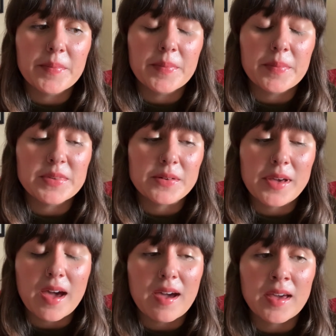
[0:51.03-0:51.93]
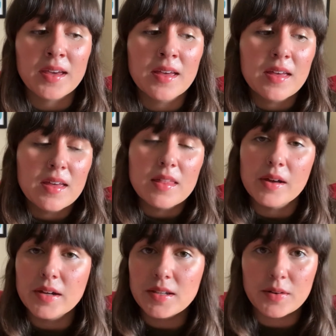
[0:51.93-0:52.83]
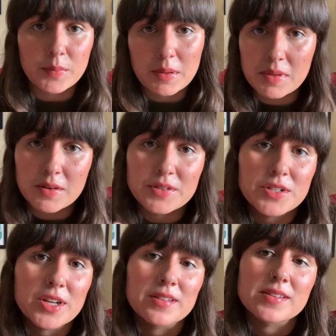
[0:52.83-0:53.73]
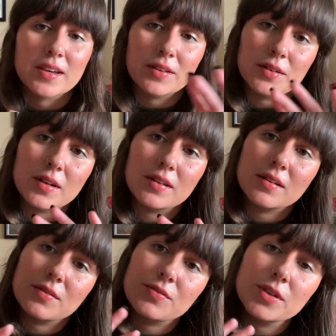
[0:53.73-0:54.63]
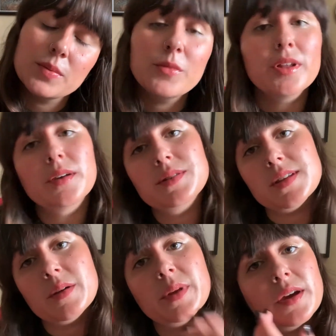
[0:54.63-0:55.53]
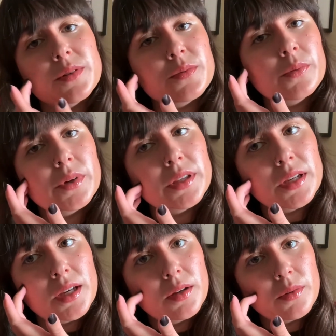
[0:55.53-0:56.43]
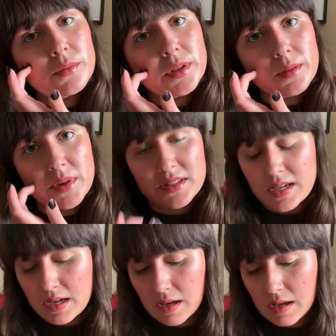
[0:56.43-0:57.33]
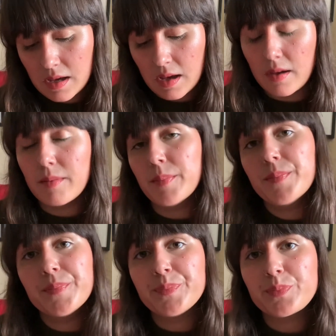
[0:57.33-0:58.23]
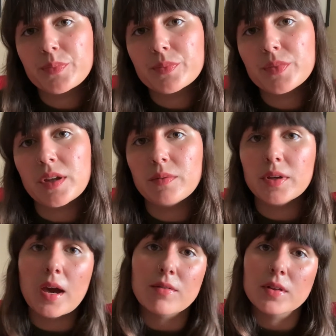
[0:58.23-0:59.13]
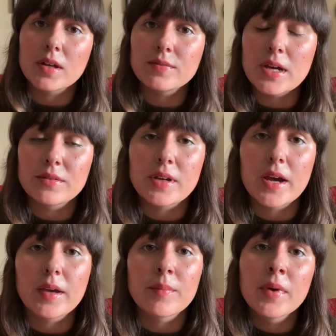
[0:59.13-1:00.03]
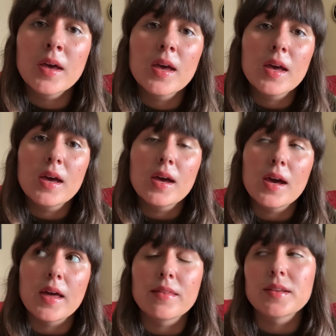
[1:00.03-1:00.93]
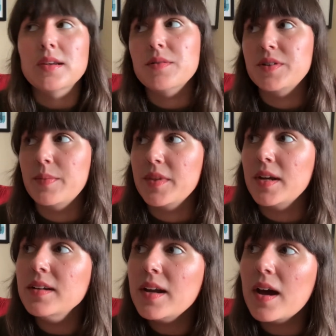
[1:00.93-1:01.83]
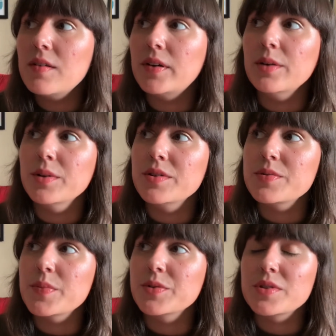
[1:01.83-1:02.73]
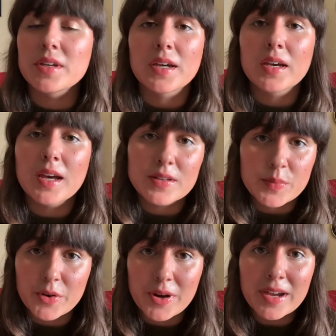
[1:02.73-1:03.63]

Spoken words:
So yeah, I thought, maybe there was a chance I could film while I was there, but I was really, really busy. Didn't really have a lot of downtime, and the downtime that I did have, I was mostly exploring,